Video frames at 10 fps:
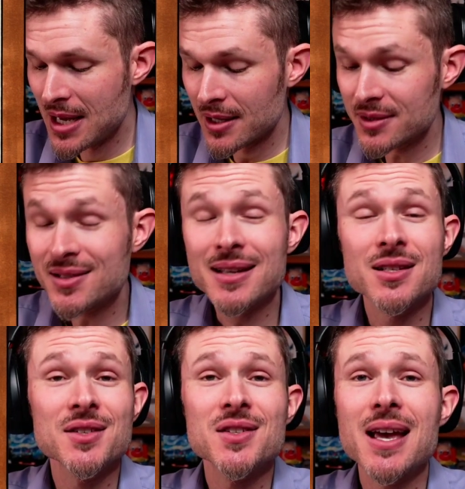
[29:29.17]
To
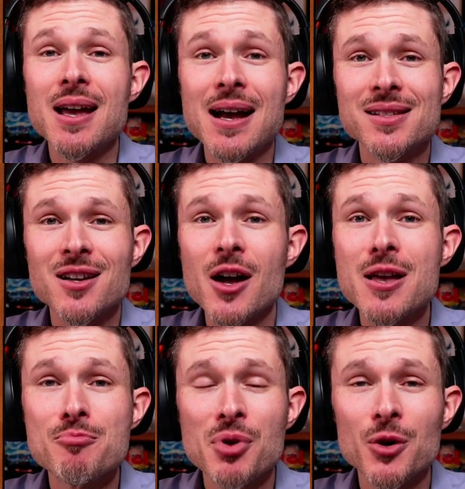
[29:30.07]
say I saw
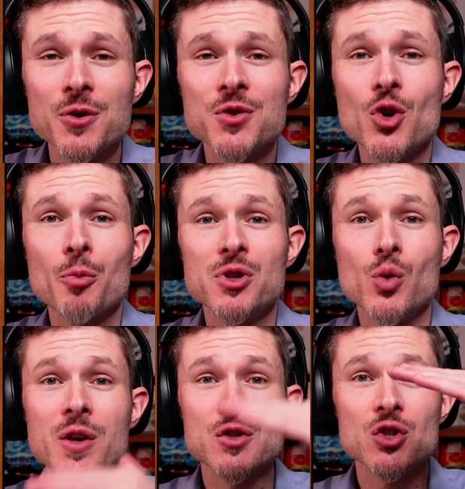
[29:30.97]
impulse go
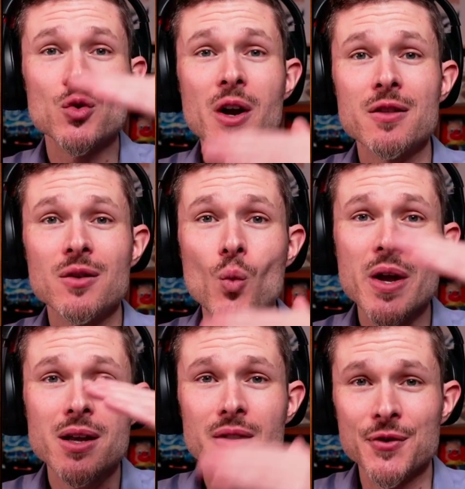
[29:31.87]
between strength and
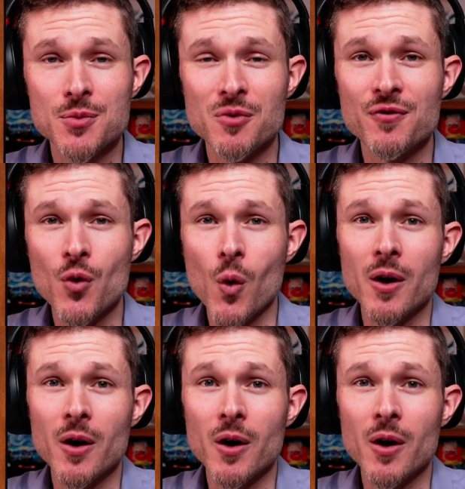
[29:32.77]
weakness before.